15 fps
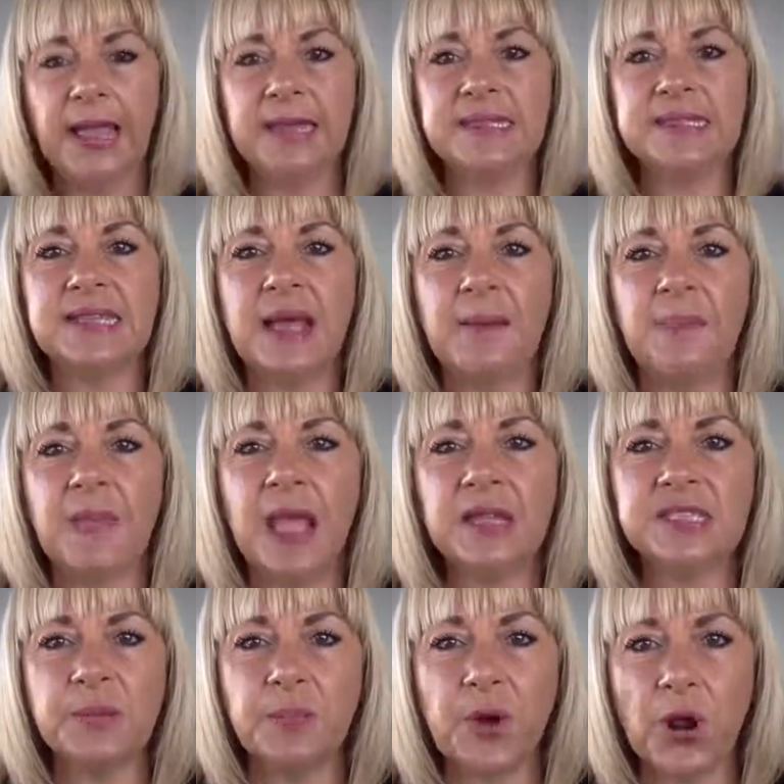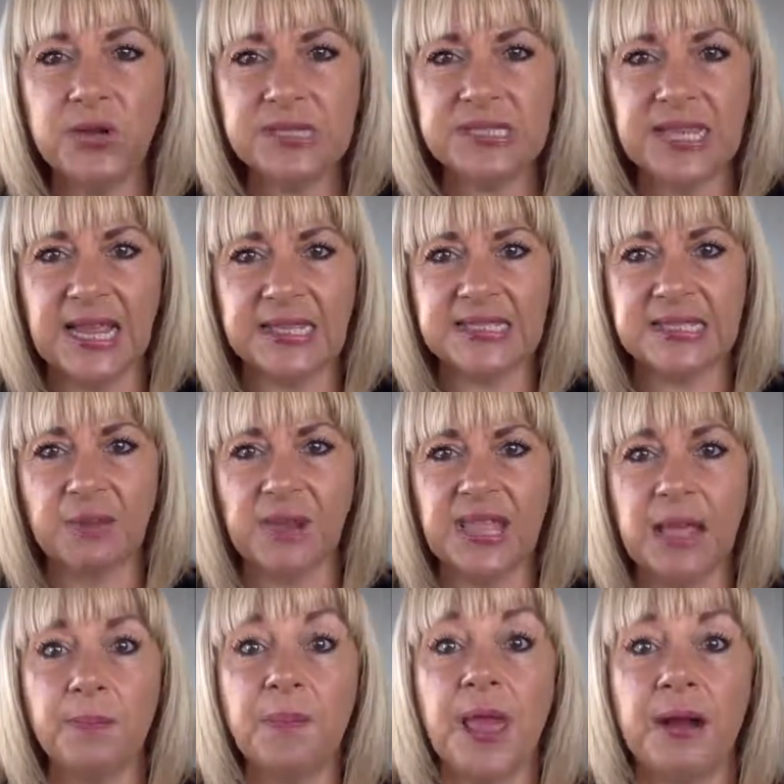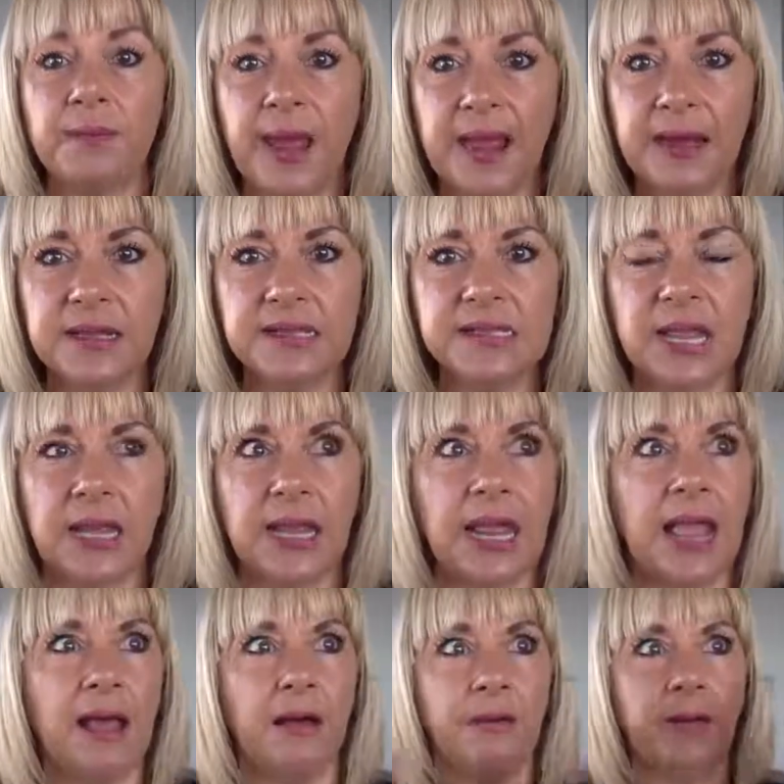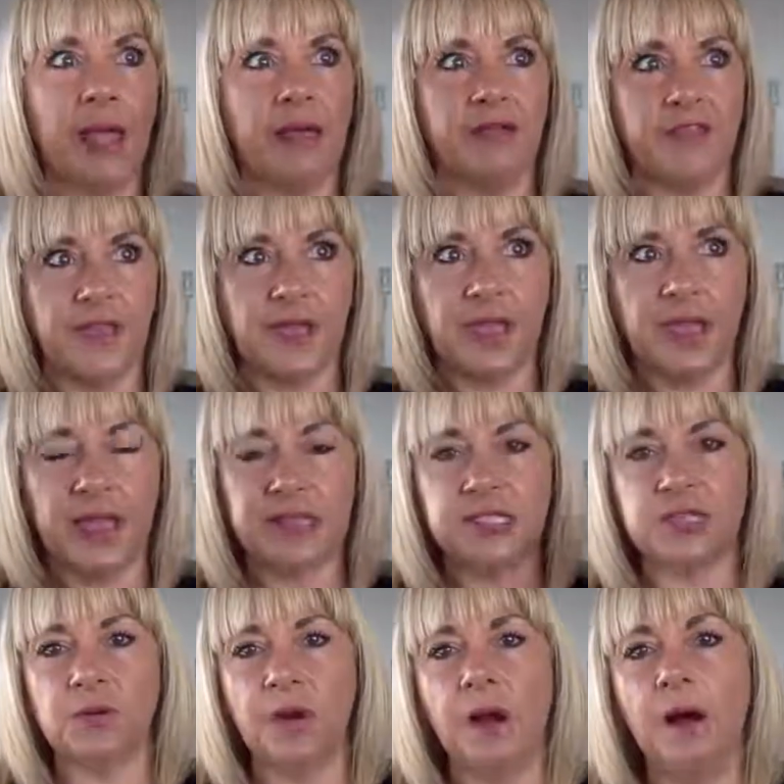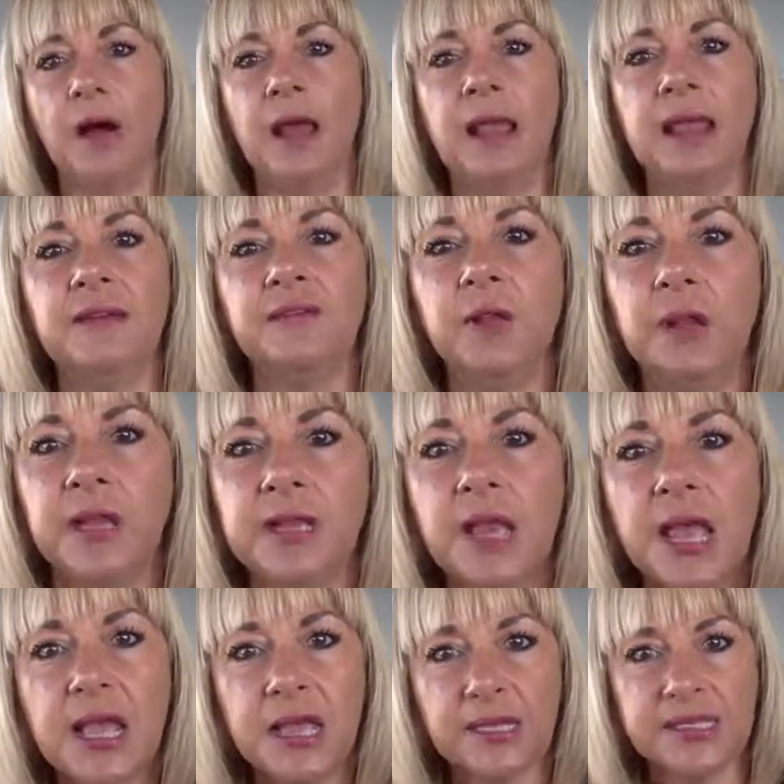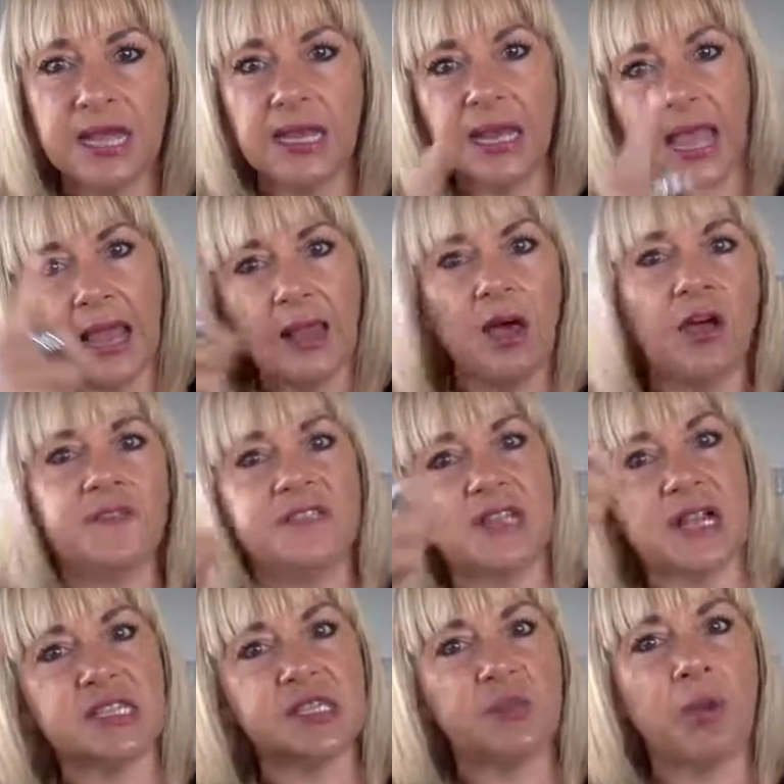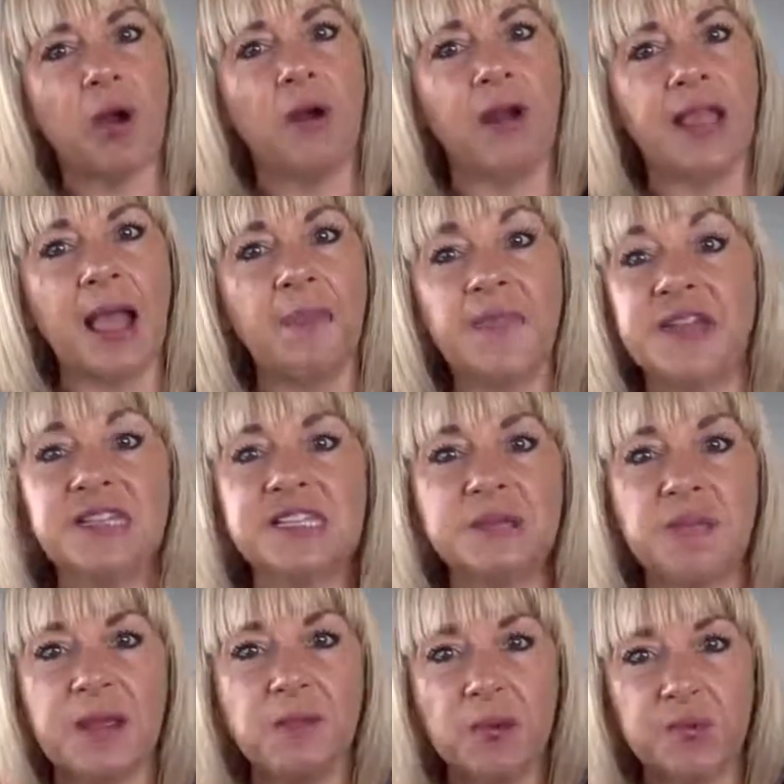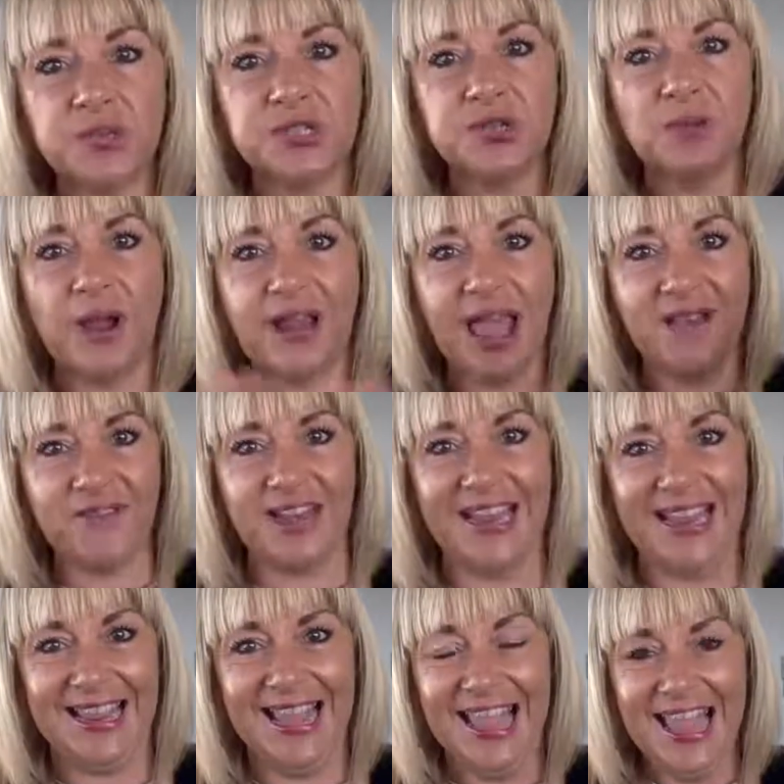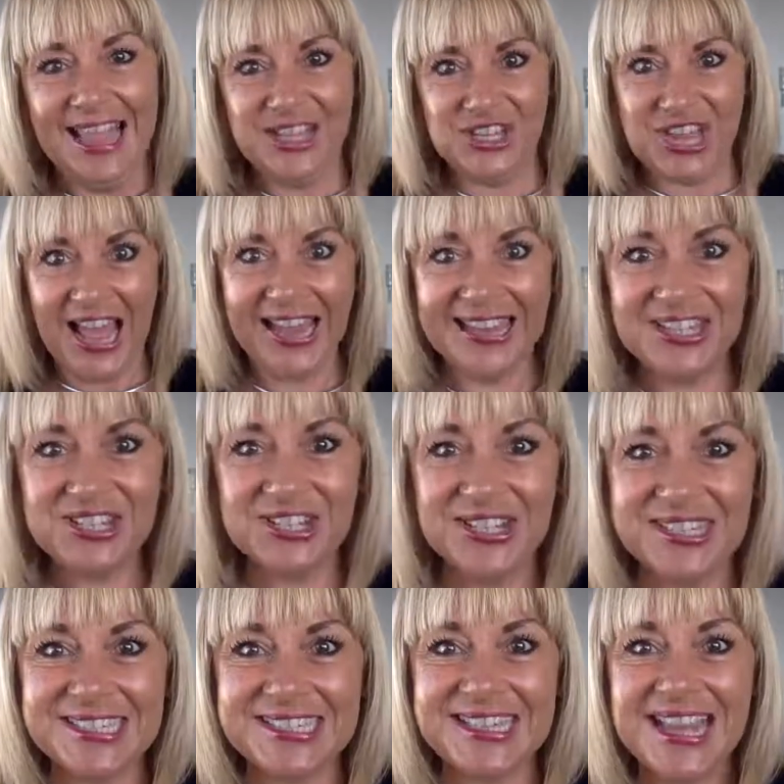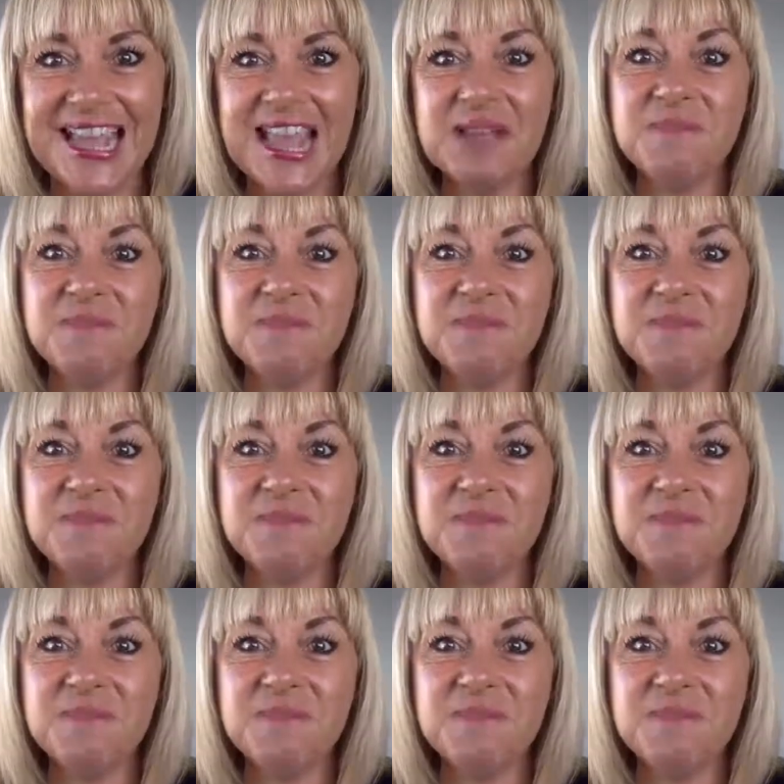It's a process, and we get better at it, and suddenly our thinking gets to a higher level, and suddenly our life starts spiraling up. That doesn't mean we still won't have any challenges.